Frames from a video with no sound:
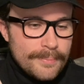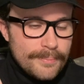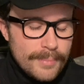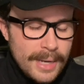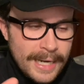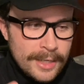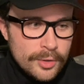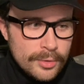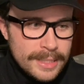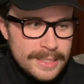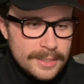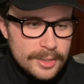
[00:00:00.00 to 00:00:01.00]

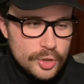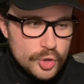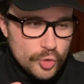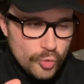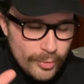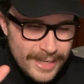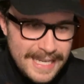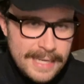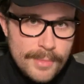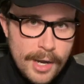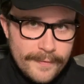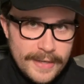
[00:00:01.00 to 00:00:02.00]
minorest
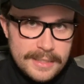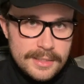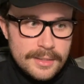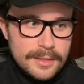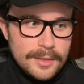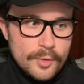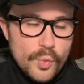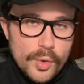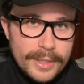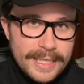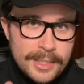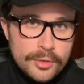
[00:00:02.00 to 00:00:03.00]
dream of it
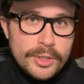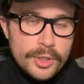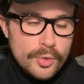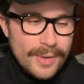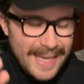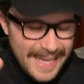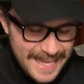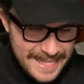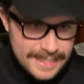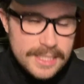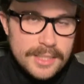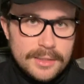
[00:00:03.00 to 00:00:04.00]
will kill you
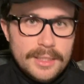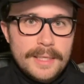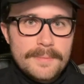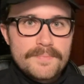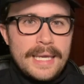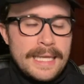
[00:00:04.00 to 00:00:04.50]
instantly.